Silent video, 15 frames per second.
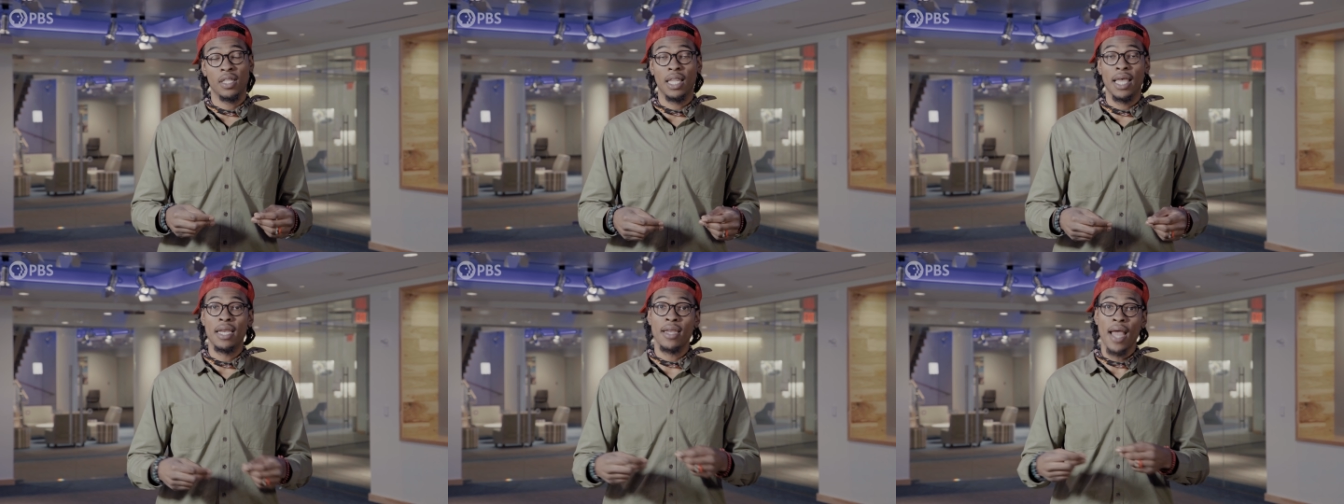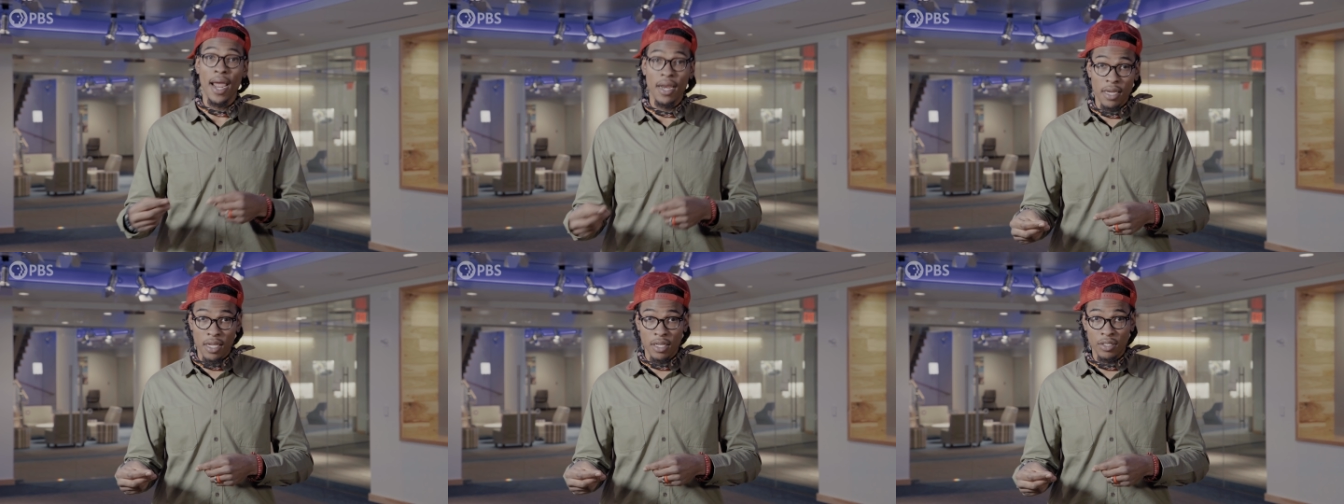in the late
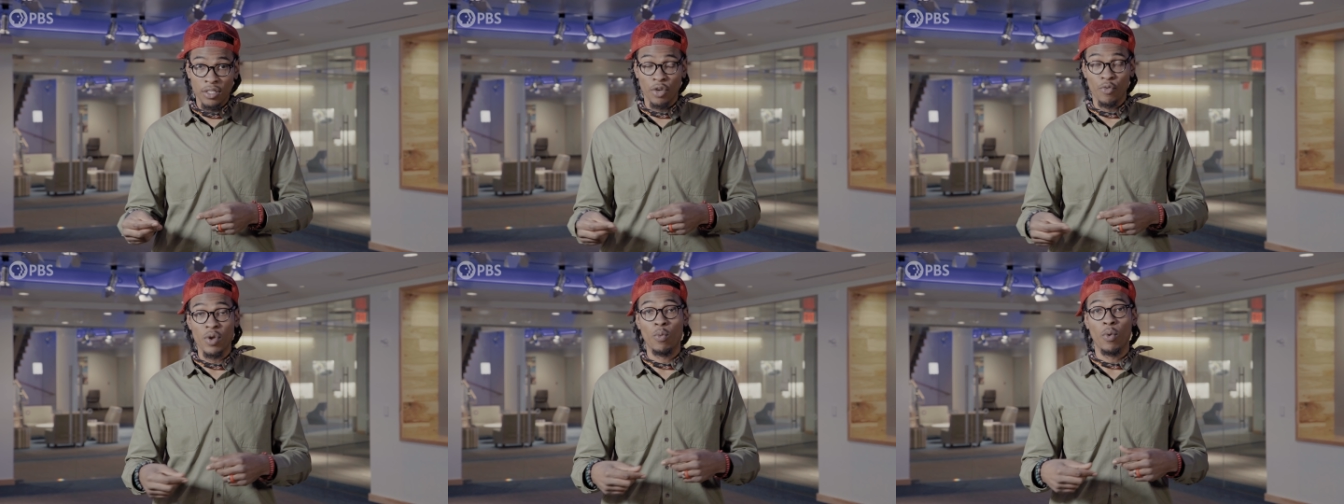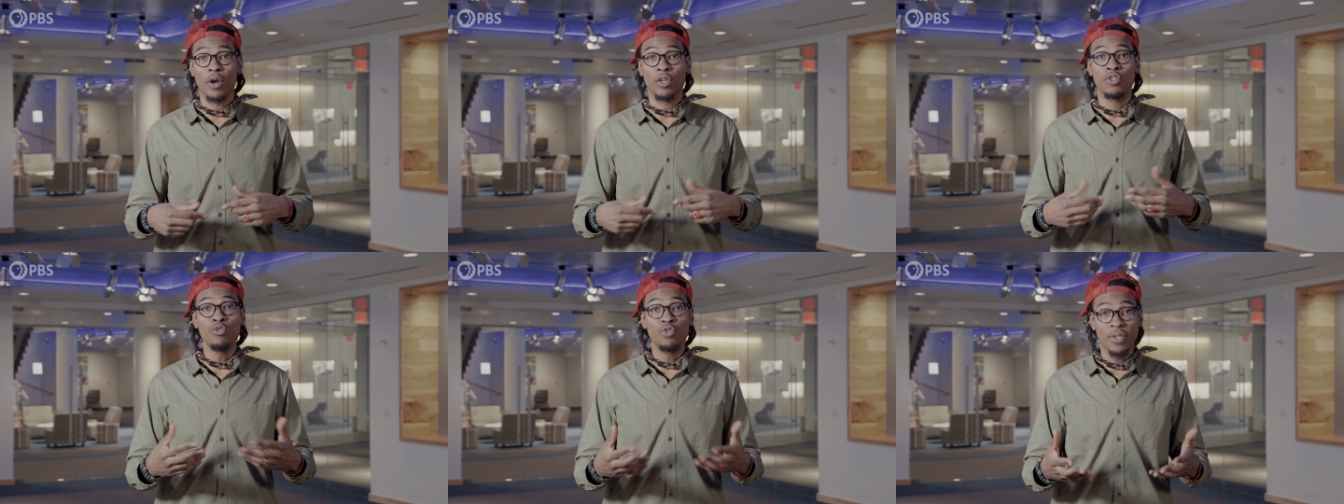90s to
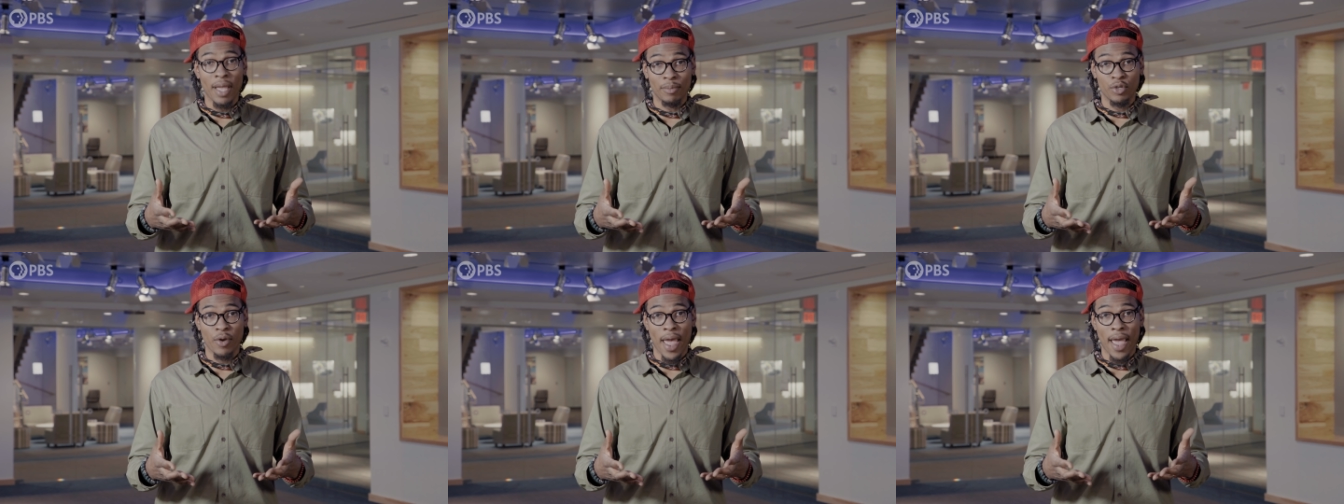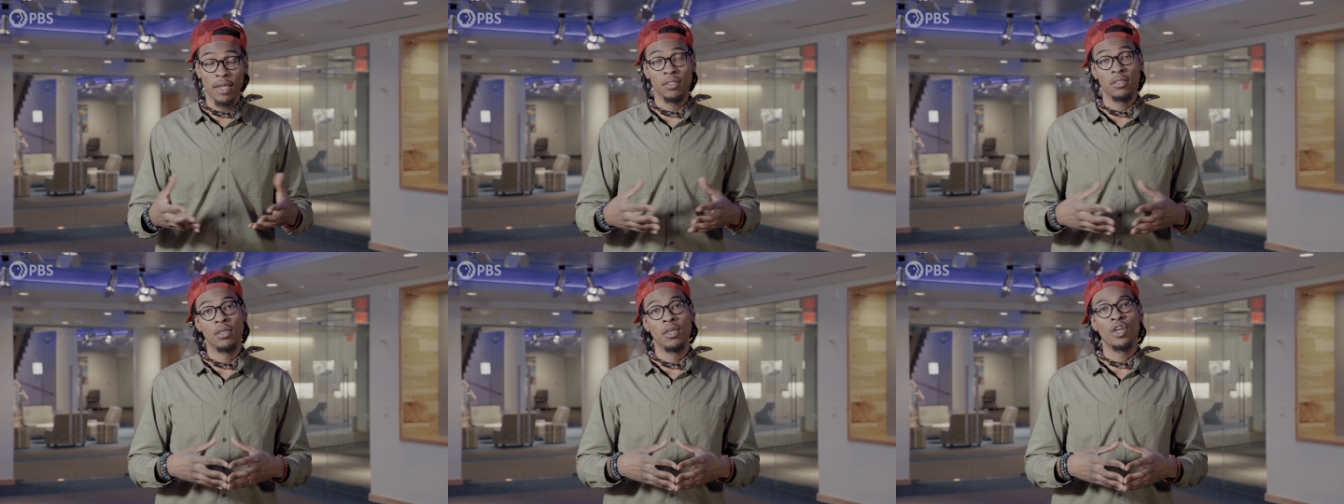rework 2-step
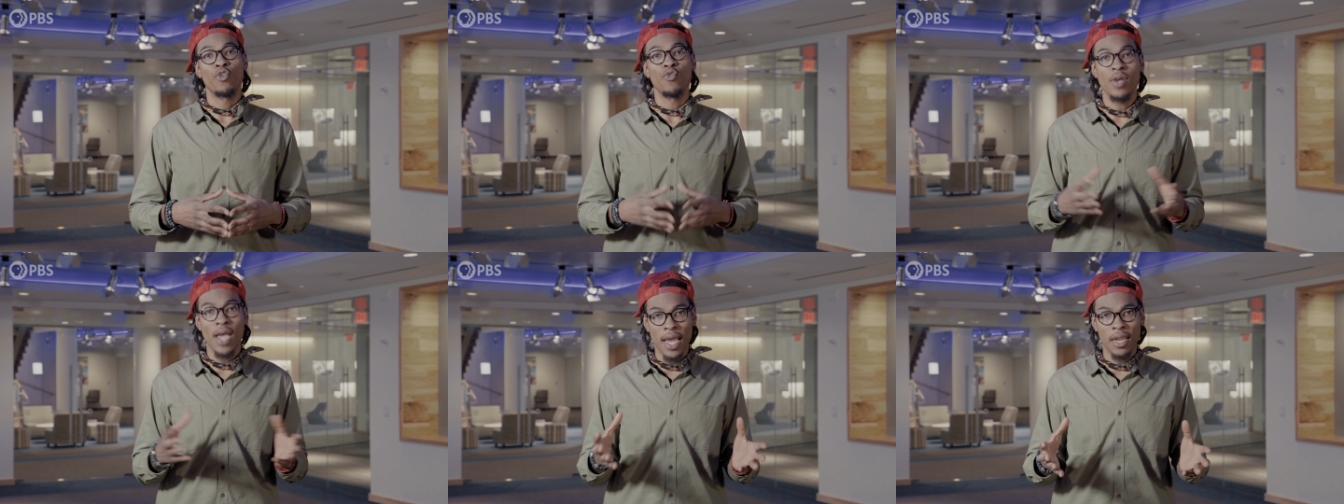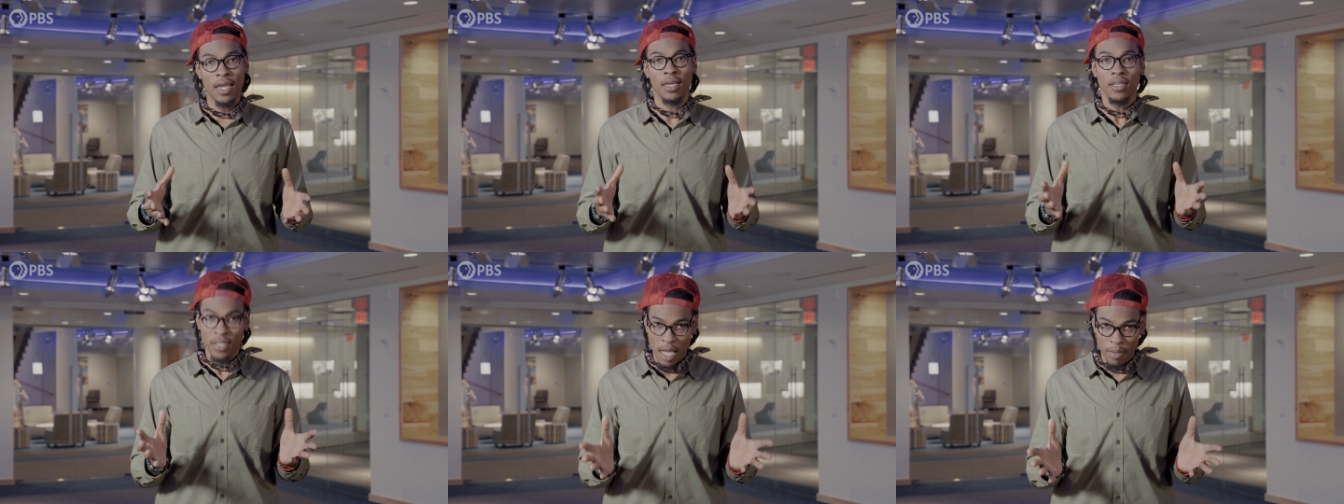tracks,
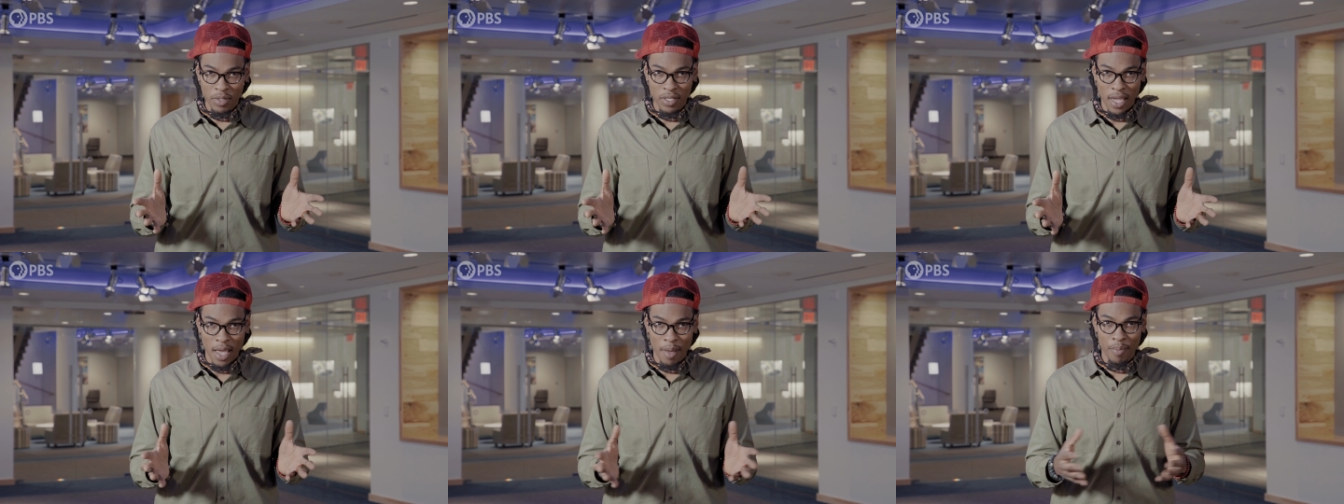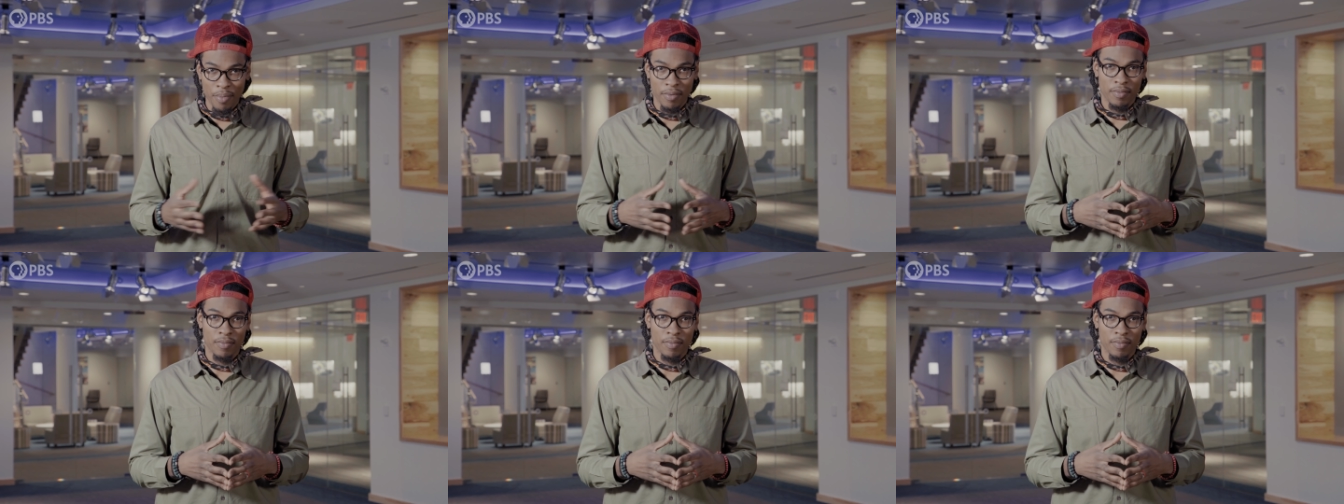creating dubstep.